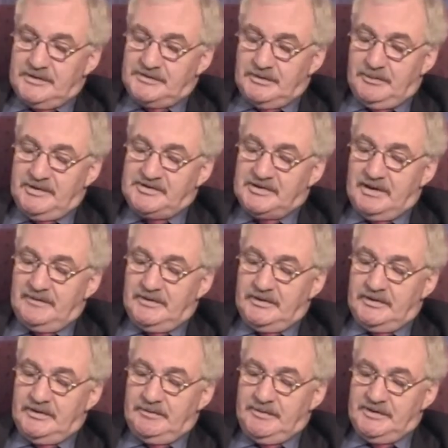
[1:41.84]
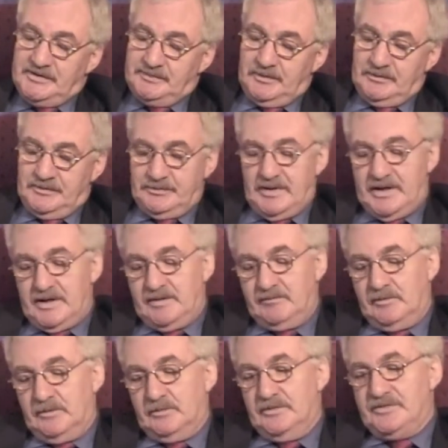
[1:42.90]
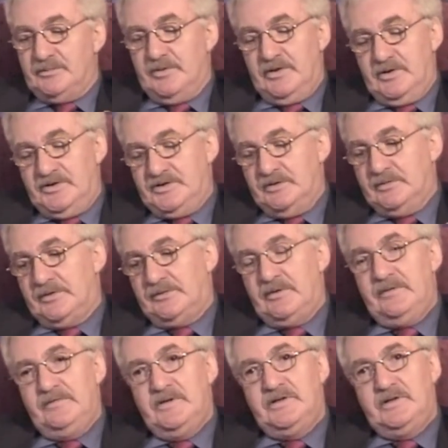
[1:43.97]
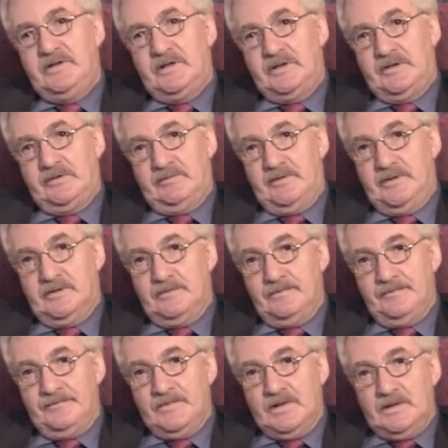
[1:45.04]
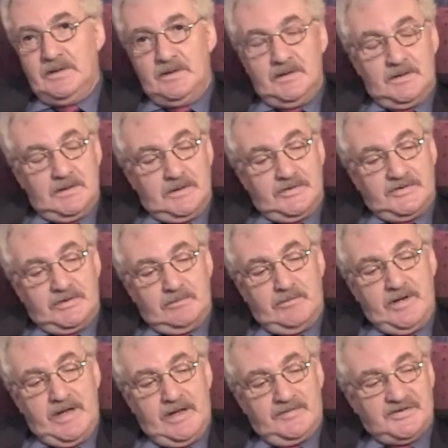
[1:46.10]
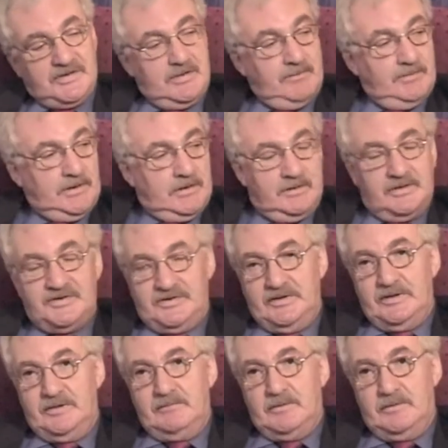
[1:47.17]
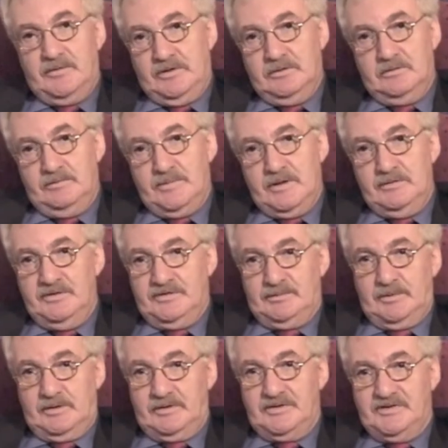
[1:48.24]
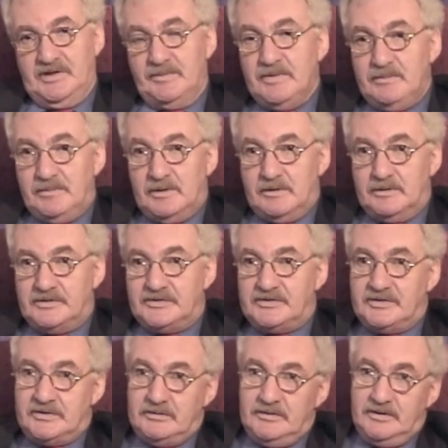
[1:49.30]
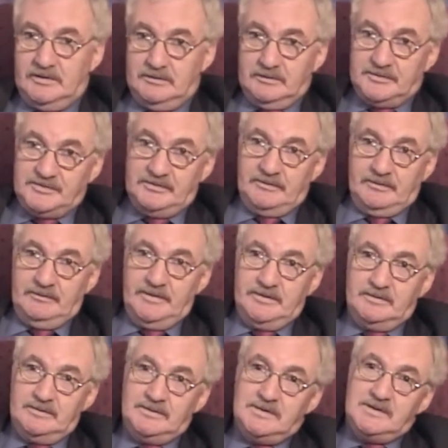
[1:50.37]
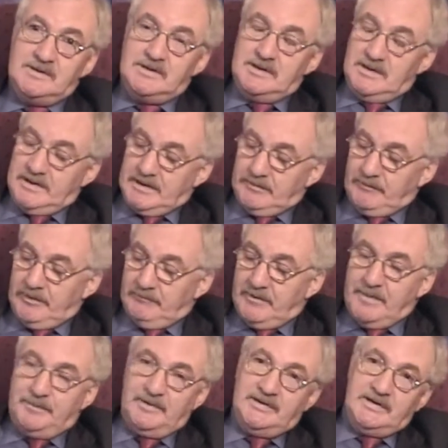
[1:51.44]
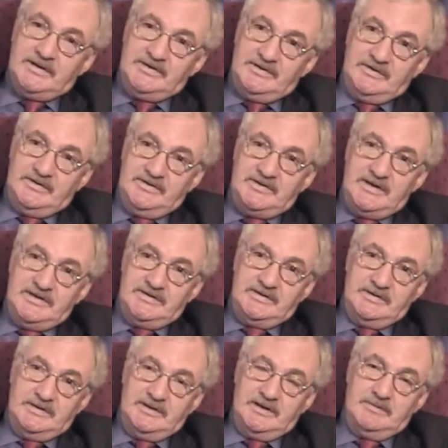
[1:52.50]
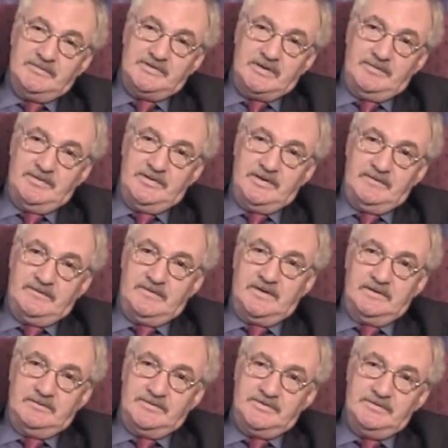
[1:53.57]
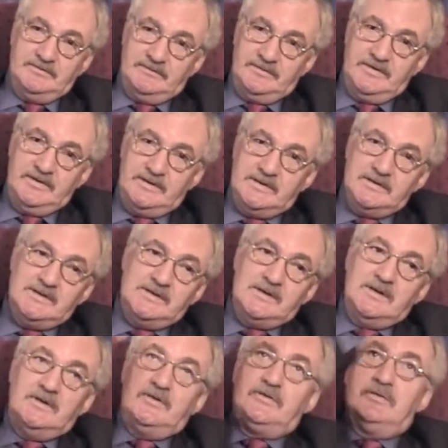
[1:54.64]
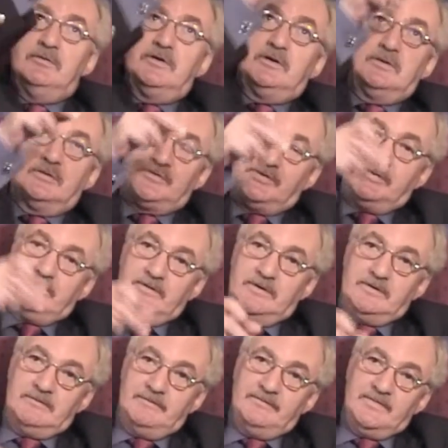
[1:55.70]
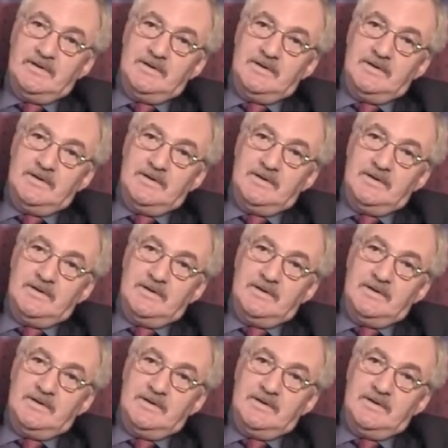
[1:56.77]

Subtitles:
So we discovered that the biggest problems we had were always with the 2 or 3 feet at the end of the reel. So we have some blocks that are what we call bogus blocks, dummy blocks, during the course of the reel. And we replicated the data that comes up in that final 2 feet through the course of the reel.